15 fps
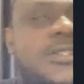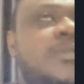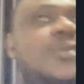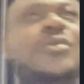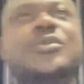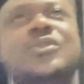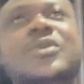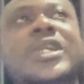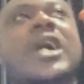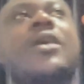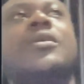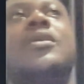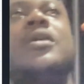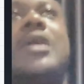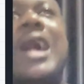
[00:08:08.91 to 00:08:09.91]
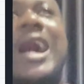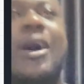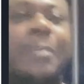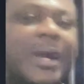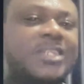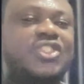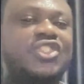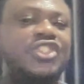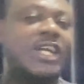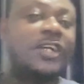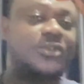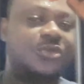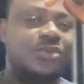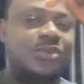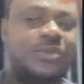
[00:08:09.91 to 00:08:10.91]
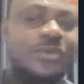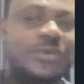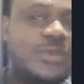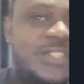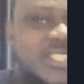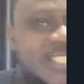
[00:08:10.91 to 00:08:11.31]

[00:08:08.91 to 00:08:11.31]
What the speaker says: No, so now I'll backtrack to the